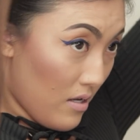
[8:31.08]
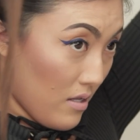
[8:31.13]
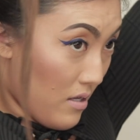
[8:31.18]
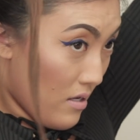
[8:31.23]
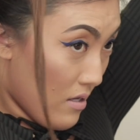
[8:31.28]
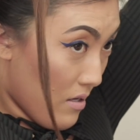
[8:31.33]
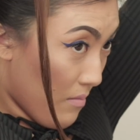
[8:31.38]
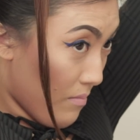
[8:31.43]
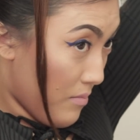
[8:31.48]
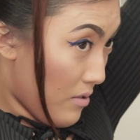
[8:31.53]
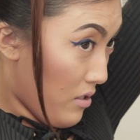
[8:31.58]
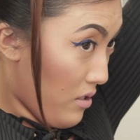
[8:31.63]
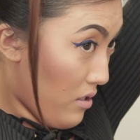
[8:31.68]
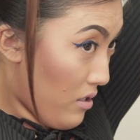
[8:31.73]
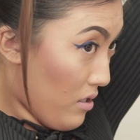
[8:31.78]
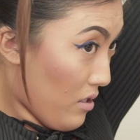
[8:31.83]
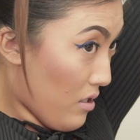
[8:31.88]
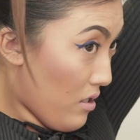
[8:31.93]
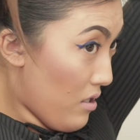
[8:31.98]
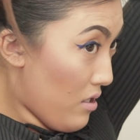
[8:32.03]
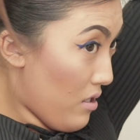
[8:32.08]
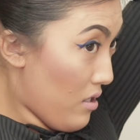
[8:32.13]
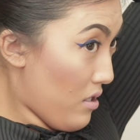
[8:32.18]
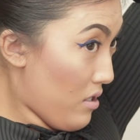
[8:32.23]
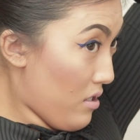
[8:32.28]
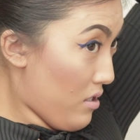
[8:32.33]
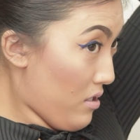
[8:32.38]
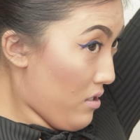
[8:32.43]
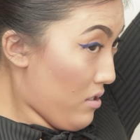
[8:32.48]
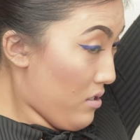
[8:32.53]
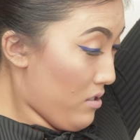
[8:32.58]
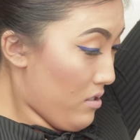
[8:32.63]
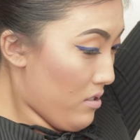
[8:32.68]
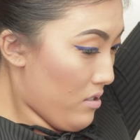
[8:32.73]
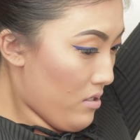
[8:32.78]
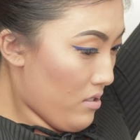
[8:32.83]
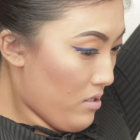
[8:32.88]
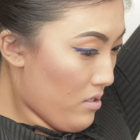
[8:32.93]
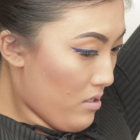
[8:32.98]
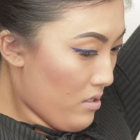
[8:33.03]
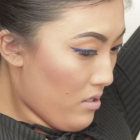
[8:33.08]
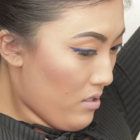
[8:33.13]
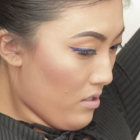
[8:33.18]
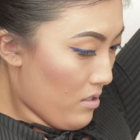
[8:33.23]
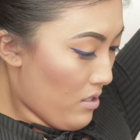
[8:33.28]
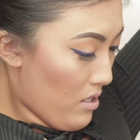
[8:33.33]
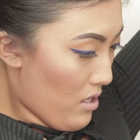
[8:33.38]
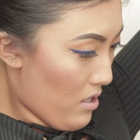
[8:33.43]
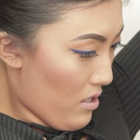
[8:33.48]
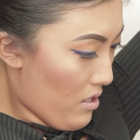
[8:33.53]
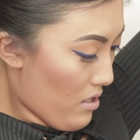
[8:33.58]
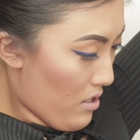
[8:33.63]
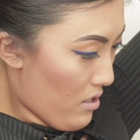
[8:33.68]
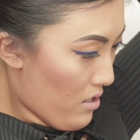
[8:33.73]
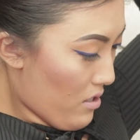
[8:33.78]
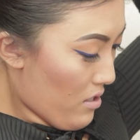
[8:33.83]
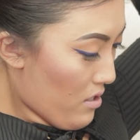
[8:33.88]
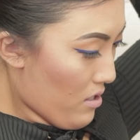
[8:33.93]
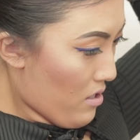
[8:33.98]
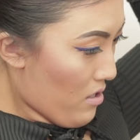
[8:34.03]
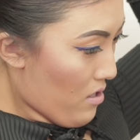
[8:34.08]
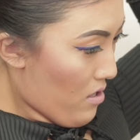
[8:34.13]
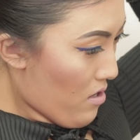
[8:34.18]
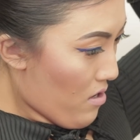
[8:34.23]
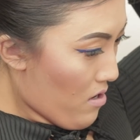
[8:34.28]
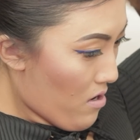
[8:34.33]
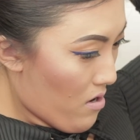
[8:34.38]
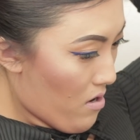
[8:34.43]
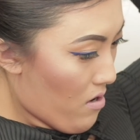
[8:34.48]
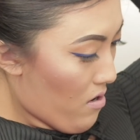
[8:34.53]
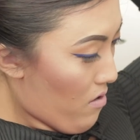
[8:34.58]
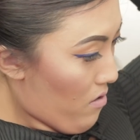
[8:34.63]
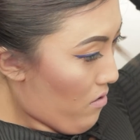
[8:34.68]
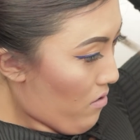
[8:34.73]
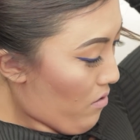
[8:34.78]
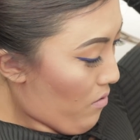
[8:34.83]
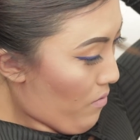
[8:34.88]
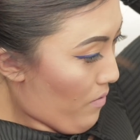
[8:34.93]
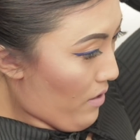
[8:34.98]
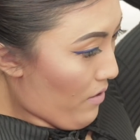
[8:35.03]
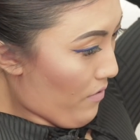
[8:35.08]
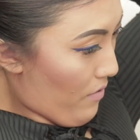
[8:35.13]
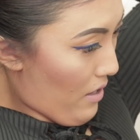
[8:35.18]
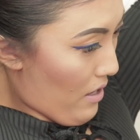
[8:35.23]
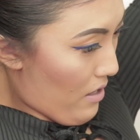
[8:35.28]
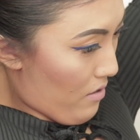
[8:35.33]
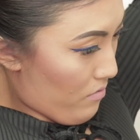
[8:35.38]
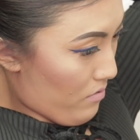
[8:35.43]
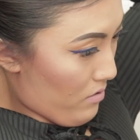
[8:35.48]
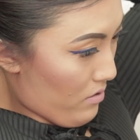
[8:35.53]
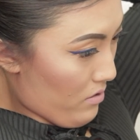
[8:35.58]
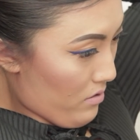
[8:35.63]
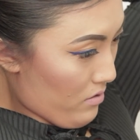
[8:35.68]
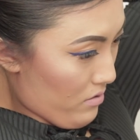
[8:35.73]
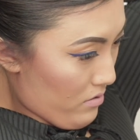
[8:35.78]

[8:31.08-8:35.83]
And I'm just gonna take it all the way around.